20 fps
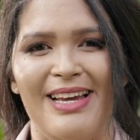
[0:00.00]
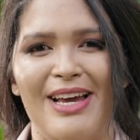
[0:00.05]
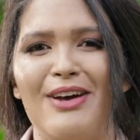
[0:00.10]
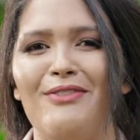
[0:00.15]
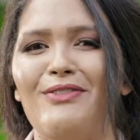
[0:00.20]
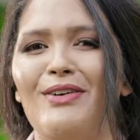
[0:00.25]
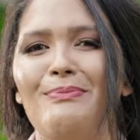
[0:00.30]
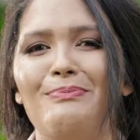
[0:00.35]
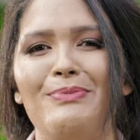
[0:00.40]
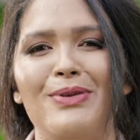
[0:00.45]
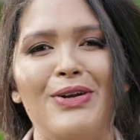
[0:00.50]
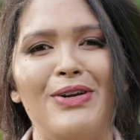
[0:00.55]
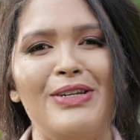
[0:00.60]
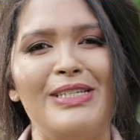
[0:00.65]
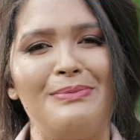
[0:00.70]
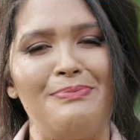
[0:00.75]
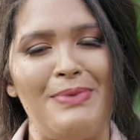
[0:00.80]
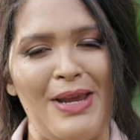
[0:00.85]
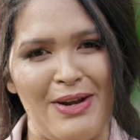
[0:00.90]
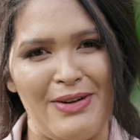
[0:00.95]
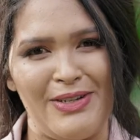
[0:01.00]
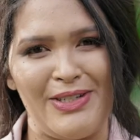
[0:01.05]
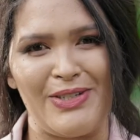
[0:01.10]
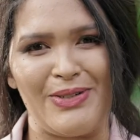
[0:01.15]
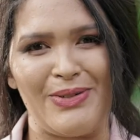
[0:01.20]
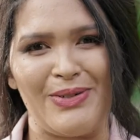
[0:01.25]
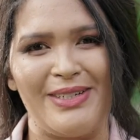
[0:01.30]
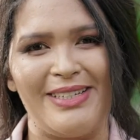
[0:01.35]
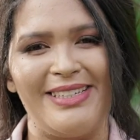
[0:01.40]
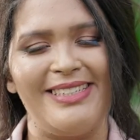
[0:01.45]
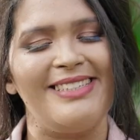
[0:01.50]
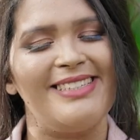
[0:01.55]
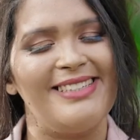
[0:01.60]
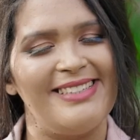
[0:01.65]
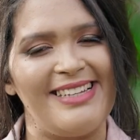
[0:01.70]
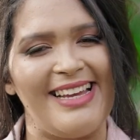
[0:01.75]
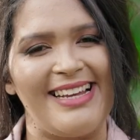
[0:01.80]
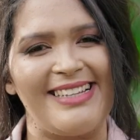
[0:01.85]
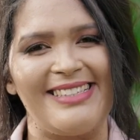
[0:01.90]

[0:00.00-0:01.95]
From Purity Parent Talk, till next